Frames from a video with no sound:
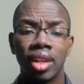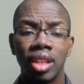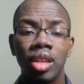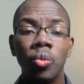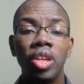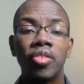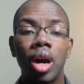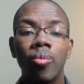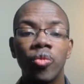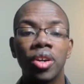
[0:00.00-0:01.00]
Then we've
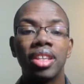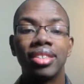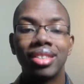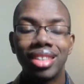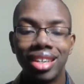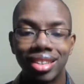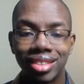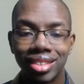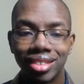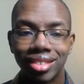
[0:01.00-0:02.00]
come for the
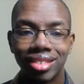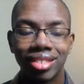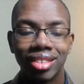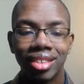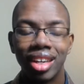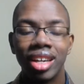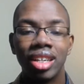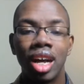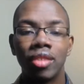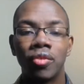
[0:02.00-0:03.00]
seat
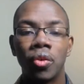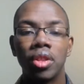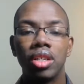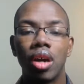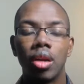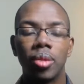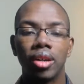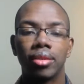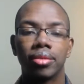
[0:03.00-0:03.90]
and not for the Dharma.